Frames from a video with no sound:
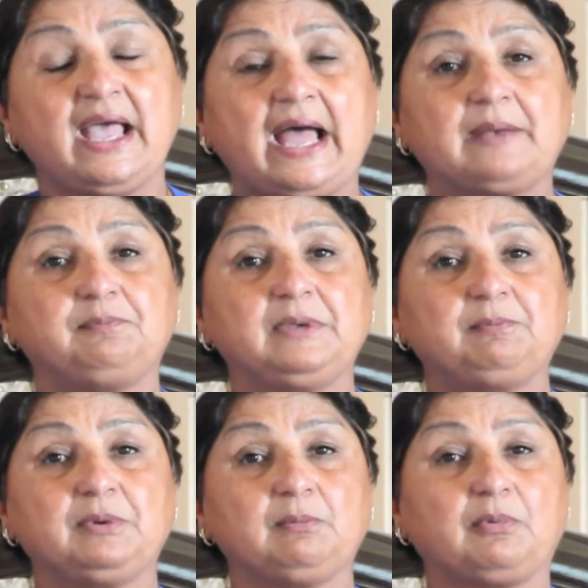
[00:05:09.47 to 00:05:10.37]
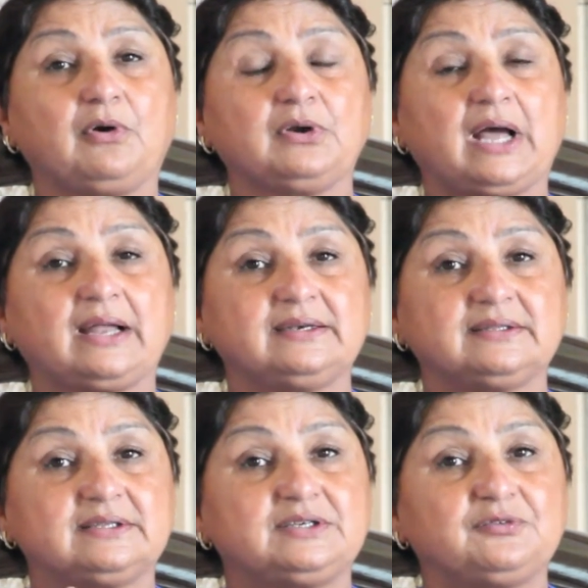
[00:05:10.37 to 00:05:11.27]
and people born
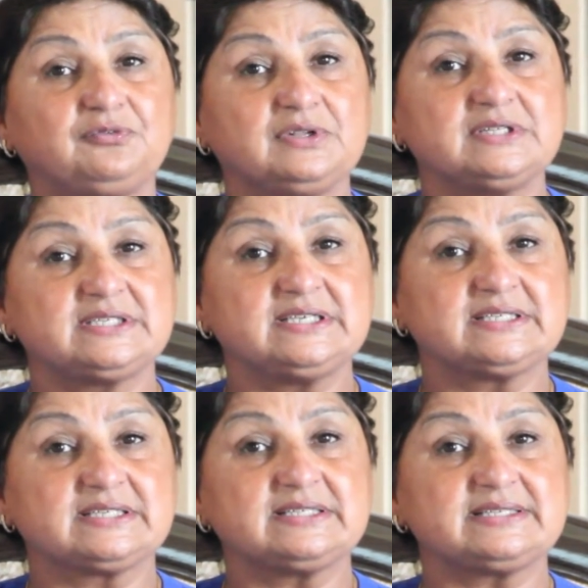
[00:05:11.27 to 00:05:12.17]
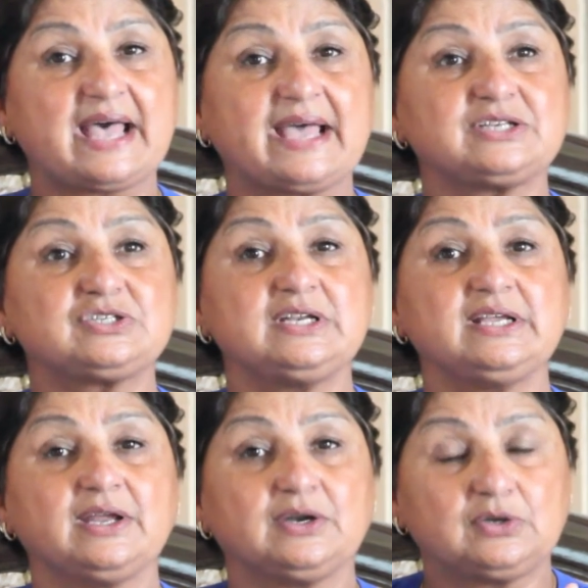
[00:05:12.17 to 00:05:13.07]
under the different seasons
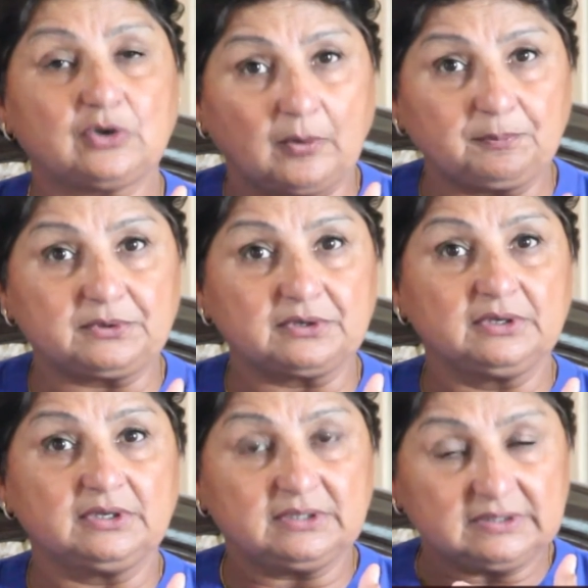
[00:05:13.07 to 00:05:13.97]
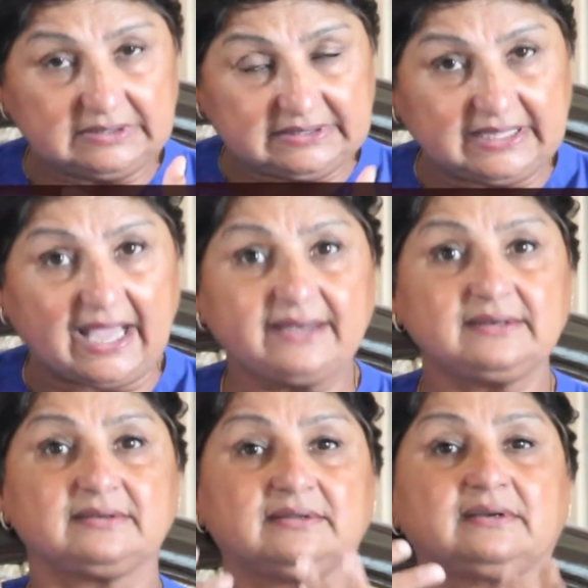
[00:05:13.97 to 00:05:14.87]
actually adopt
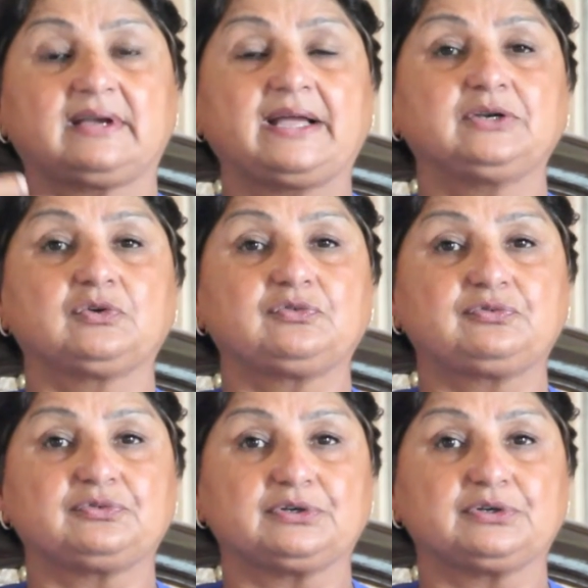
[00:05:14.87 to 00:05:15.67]
that kind of